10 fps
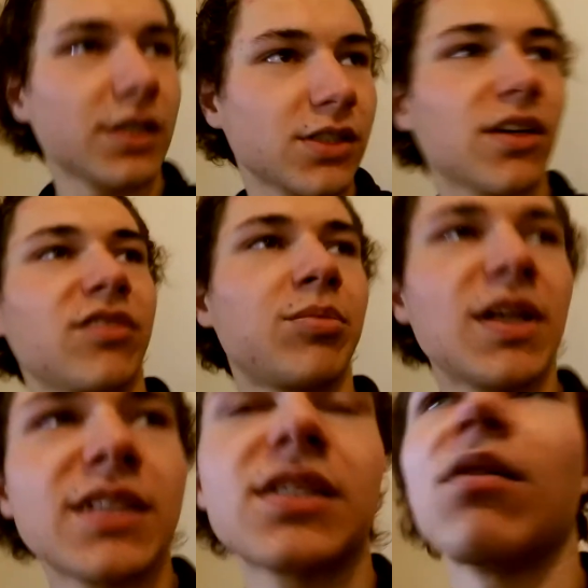so I've
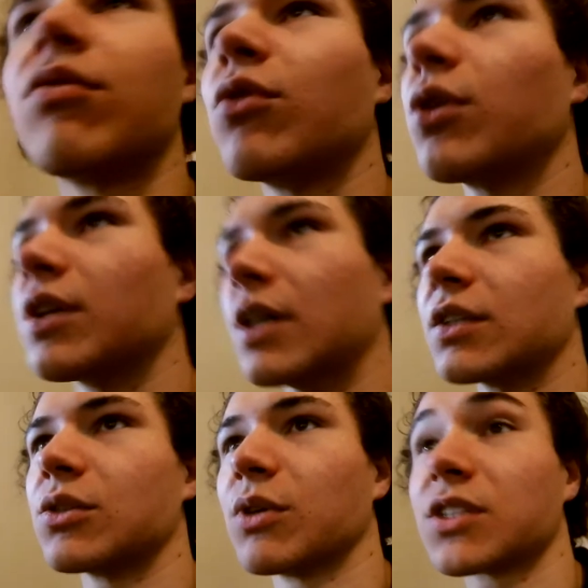played some
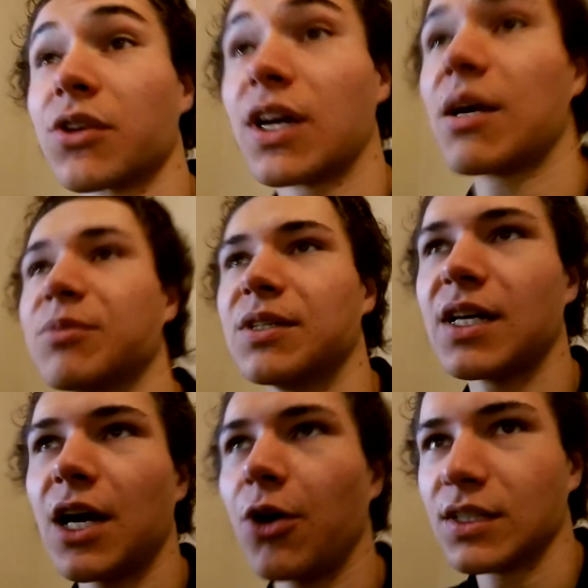Fortnite, so what's gonna happen
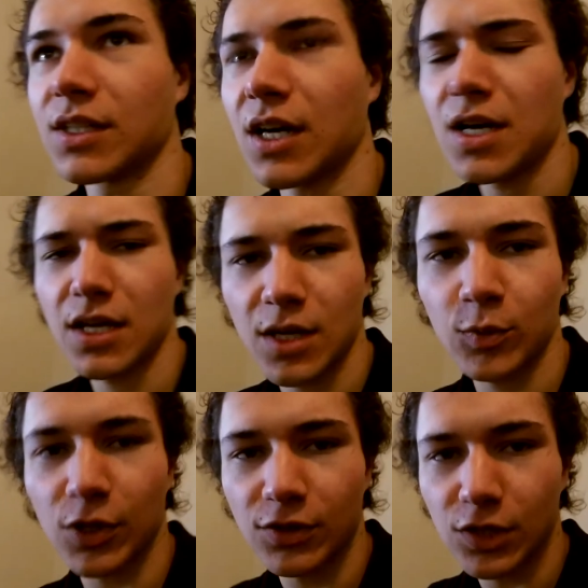now is I
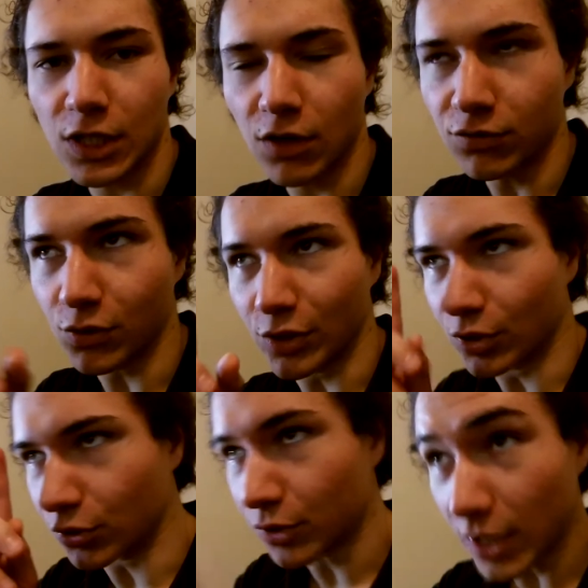am going to go for
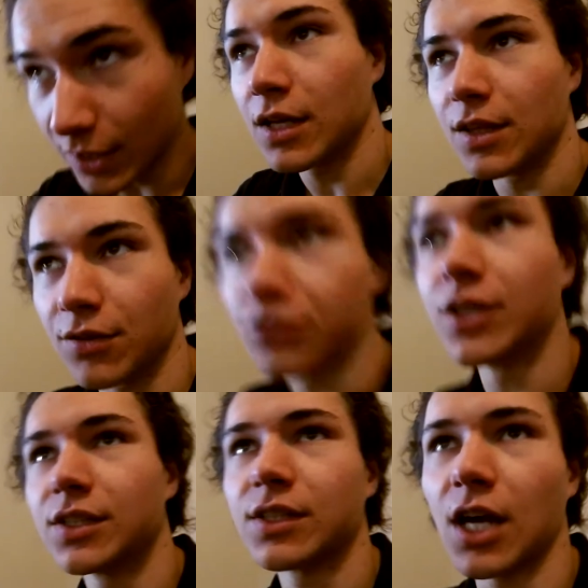a run in the
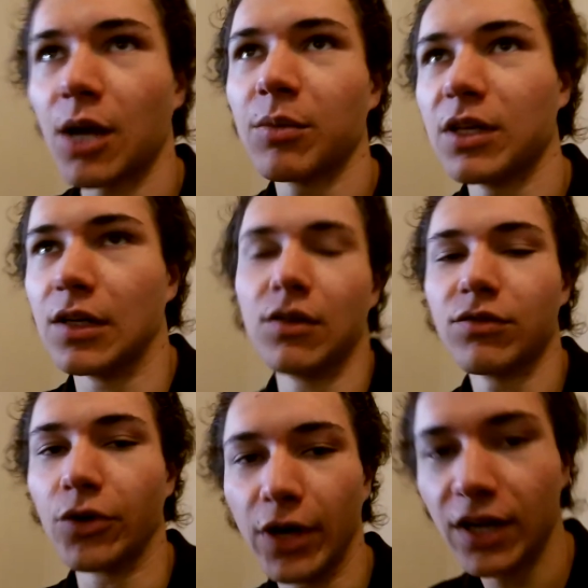first time in
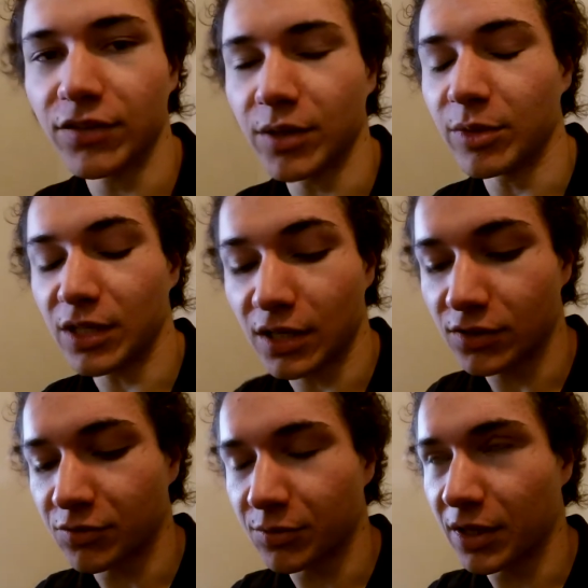forever
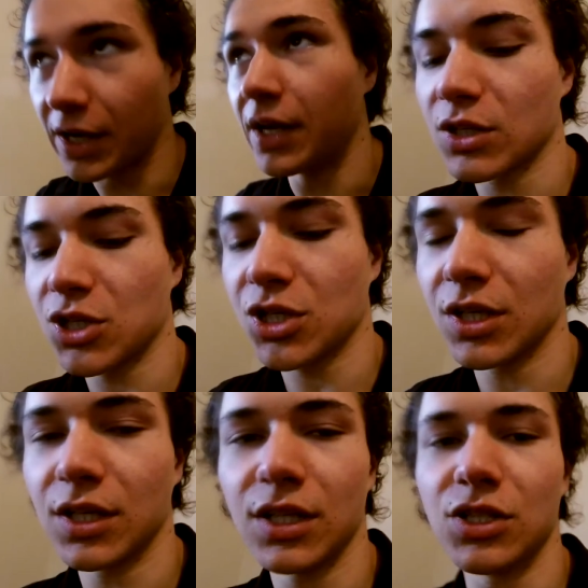because of my
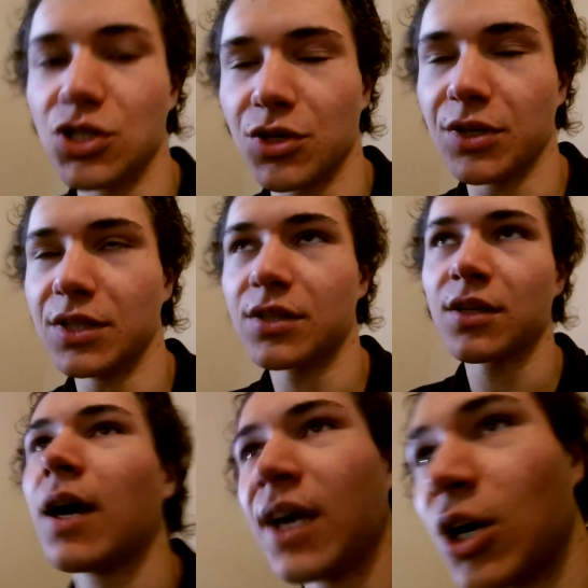shin injuries.
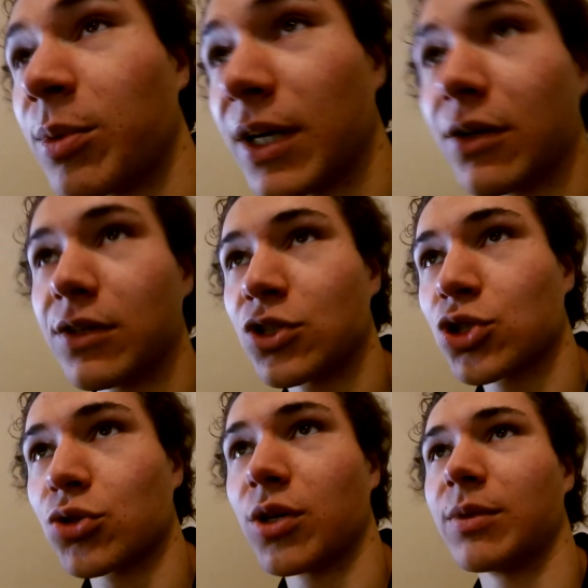I hope I don't
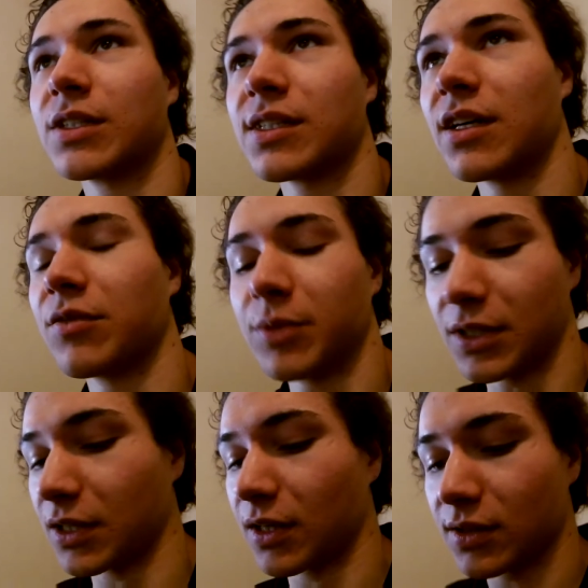destroy myself
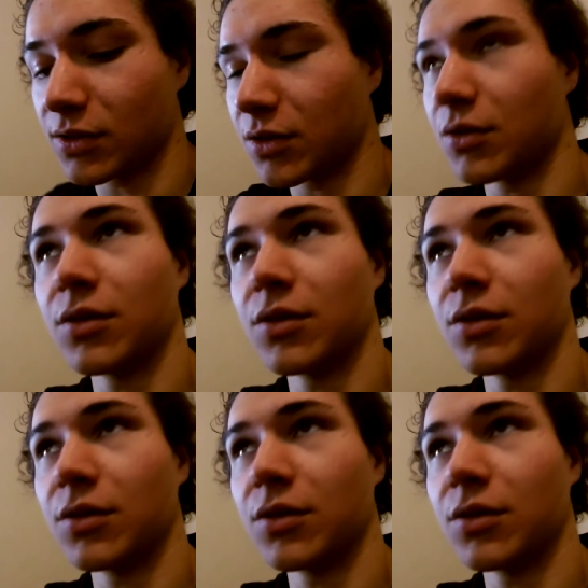because